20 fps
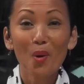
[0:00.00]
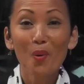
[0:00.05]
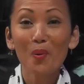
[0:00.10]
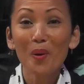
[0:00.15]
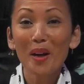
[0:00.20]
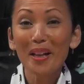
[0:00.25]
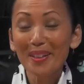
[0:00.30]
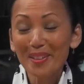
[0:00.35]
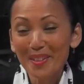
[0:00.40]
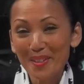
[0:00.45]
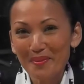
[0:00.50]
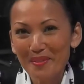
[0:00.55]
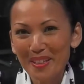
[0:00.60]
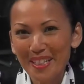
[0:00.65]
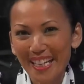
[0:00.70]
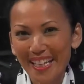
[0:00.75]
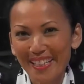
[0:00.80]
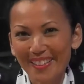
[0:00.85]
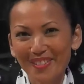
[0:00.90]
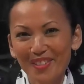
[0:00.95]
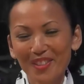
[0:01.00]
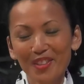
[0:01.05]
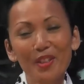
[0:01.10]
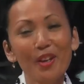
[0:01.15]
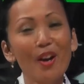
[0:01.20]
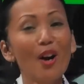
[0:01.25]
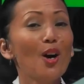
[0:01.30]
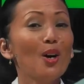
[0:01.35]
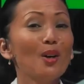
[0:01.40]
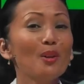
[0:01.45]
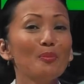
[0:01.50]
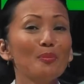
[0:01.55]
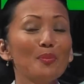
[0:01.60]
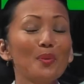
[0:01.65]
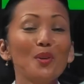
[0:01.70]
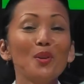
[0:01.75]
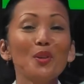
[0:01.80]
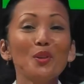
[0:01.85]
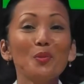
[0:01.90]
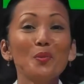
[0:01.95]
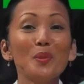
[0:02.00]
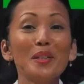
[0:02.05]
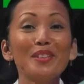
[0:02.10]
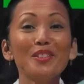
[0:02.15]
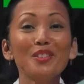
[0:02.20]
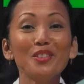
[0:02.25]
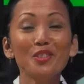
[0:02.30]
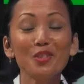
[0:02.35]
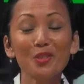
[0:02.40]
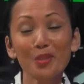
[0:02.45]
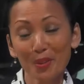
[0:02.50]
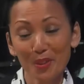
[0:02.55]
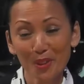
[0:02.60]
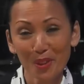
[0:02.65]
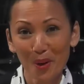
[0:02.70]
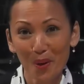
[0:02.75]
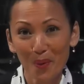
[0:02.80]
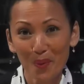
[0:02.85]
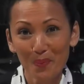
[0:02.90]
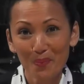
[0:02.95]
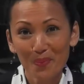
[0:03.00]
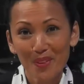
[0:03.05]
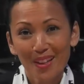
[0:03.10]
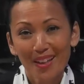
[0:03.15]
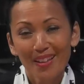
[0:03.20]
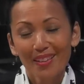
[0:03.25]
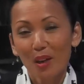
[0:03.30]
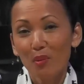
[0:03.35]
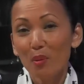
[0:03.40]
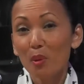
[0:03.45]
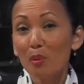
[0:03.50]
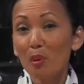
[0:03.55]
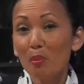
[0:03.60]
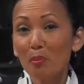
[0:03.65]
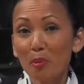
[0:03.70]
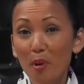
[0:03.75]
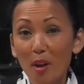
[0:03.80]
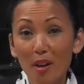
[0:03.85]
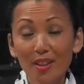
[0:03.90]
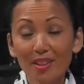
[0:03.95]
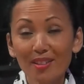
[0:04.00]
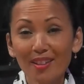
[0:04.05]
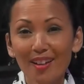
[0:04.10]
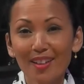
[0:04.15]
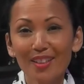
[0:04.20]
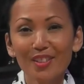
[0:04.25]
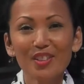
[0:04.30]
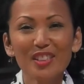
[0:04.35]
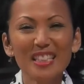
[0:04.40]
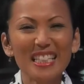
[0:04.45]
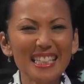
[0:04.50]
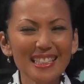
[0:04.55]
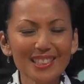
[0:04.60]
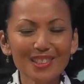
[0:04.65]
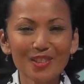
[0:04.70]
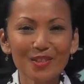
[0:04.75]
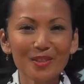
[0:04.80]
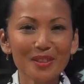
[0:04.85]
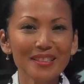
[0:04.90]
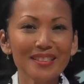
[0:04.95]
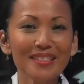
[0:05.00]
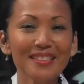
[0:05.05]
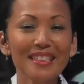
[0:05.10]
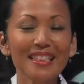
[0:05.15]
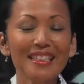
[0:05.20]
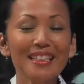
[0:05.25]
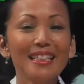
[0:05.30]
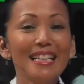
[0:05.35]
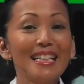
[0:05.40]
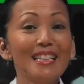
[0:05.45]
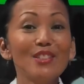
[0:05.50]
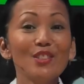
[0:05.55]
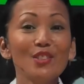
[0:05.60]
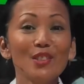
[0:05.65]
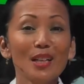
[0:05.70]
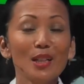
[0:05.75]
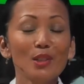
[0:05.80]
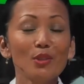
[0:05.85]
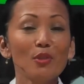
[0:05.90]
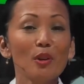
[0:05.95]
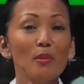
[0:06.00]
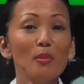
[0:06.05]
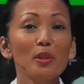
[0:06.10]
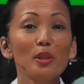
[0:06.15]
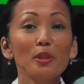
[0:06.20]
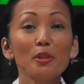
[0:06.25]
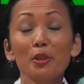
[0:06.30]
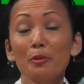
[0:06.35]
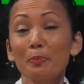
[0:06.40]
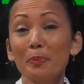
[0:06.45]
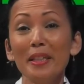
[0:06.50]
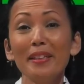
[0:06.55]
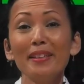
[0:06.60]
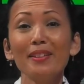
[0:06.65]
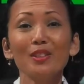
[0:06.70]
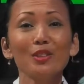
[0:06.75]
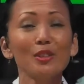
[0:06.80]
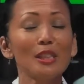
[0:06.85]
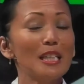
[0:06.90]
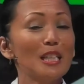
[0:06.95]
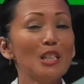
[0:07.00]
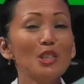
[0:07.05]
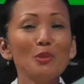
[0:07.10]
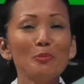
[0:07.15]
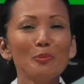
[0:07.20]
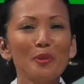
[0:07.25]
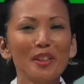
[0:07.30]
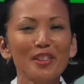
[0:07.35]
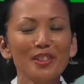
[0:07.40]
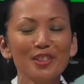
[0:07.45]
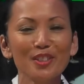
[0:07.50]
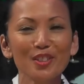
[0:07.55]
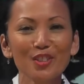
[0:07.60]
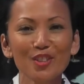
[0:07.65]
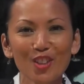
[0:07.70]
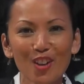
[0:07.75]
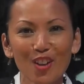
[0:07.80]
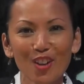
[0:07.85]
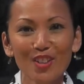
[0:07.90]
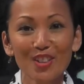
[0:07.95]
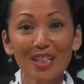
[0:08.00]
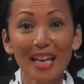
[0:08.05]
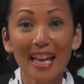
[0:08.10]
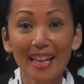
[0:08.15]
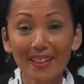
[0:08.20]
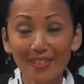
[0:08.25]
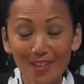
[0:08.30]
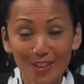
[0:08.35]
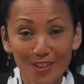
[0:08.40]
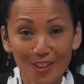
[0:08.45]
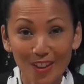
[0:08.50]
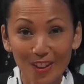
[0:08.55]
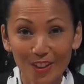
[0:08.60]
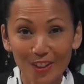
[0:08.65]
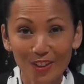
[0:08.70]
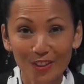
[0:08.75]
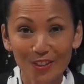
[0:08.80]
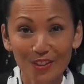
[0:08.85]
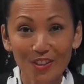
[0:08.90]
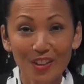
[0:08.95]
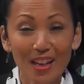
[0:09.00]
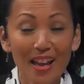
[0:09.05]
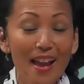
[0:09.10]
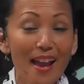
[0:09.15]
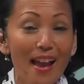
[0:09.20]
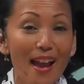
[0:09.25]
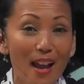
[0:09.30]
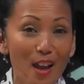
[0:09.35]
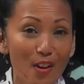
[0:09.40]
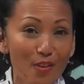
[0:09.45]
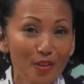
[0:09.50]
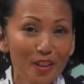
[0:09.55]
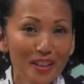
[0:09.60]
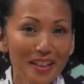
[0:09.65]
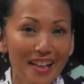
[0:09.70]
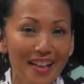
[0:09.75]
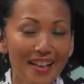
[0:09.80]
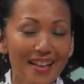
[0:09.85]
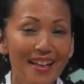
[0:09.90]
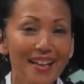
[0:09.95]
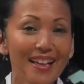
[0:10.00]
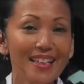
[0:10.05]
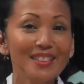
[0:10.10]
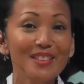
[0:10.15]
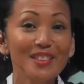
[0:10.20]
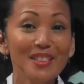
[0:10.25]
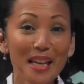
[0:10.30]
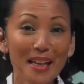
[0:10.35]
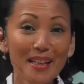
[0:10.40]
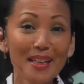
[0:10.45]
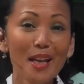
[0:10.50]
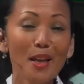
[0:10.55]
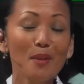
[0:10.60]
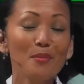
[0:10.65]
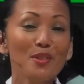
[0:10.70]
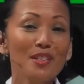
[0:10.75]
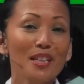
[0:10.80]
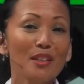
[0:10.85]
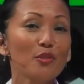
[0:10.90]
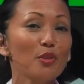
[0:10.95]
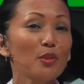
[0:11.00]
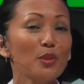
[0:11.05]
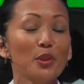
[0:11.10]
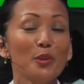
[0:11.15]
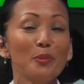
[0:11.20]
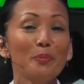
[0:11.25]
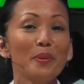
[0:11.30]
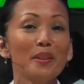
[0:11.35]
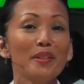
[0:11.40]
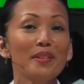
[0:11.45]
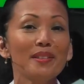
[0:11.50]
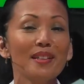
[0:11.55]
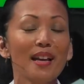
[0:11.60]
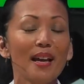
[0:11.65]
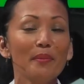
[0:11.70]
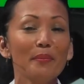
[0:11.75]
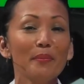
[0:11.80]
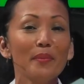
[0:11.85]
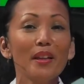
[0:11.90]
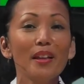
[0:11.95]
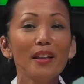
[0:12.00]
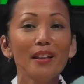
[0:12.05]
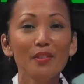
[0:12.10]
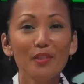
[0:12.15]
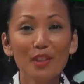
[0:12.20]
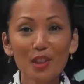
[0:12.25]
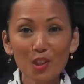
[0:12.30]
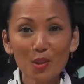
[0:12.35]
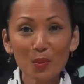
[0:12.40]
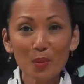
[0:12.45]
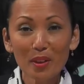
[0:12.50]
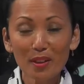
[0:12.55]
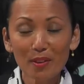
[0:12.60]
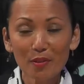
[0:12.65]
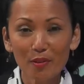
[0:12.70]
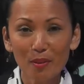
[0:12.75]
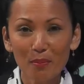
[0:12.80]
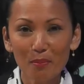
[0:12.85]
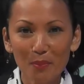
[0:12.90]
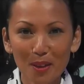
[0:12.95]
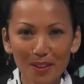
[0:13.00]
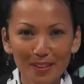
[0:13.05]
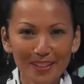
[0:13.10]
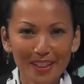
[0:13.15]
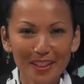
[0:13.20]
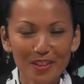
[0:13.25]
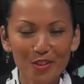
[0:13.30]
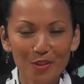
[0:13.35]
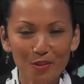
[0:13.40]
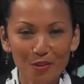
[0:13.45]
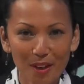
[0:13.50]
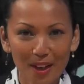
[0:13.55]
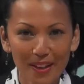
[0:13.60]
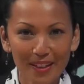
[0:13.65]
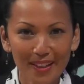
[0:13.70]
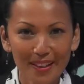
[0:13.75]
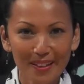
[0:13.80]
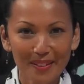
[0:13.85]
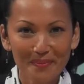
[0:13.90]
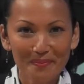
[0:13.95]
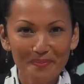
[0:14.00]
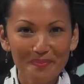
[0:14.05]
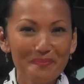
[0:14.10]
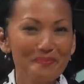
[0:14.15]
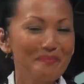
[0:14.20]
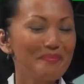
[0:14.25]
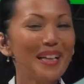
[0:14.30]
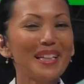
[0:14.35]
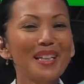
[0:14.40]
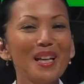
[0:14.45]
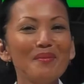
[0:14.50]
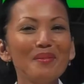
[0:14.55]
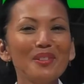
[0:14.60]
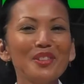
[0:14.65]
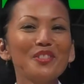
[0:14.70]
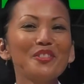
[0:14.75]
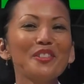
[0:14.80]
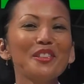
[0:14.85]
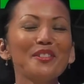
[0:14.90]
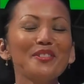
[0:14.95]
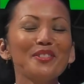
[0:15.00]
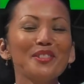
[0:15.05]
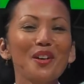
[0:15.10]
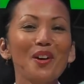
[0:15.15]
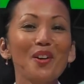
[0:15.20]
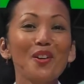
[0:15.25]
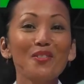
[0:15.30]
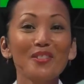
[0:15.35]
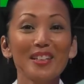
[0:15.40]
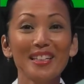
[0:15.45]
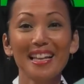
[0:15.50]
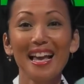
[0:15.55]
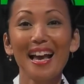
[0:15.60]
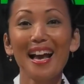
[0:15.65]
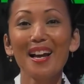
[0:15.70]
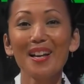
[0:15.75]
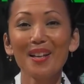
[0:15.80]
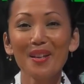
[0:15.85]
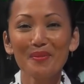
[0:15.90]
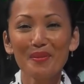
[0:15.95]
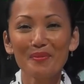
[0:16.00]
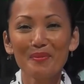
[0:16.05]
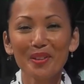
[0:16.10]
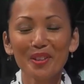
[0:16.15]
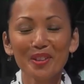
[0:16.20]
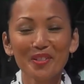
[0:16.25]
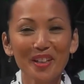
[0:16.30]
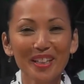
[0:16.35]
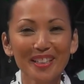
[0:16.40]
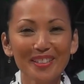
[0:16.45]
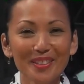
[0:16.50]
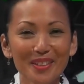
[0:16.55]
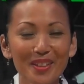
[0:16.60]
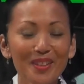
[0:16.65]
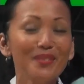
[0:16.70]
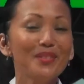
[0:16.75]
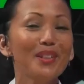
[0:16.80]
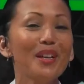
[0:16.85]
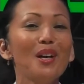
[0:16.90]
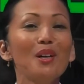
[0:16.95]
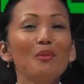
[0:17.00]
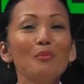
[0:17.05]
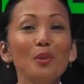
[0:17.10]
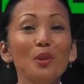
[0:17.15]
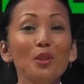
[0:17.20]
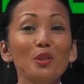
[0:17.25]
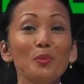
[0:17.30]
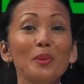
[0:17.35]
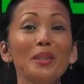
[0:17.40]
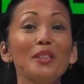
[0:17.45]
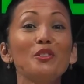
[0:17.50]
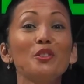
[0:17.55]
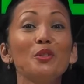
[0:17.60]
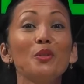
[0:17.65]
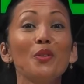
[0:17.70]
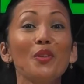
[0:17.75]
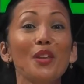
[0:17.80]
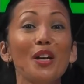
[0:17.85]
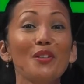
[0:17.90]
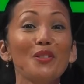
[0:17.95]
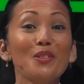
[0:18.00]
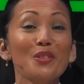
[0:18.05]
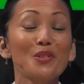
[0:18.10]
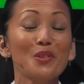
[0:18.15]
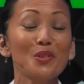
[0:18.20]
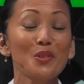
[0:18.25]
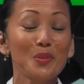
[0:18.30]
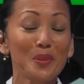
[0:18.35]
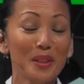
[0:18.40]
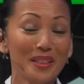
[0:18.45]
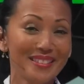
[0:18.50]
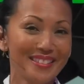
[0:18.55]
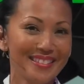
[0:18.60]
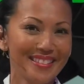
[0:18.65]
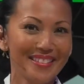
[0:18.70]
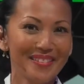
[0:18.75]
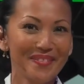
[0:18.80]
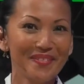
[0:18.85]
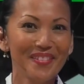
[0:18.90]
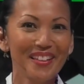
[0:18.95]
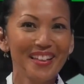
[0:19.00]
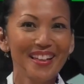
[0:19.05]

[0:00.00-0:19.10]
Welcome again to the Onboard Week studio. Now, we will broadcast interesting insights from our speakers, inspirational talks and discussions every day at 10 a.m. Central European time, this week from Monday to Friday. My name is Cyril van Hoof and I am the moderator of the Onboard Week 2020.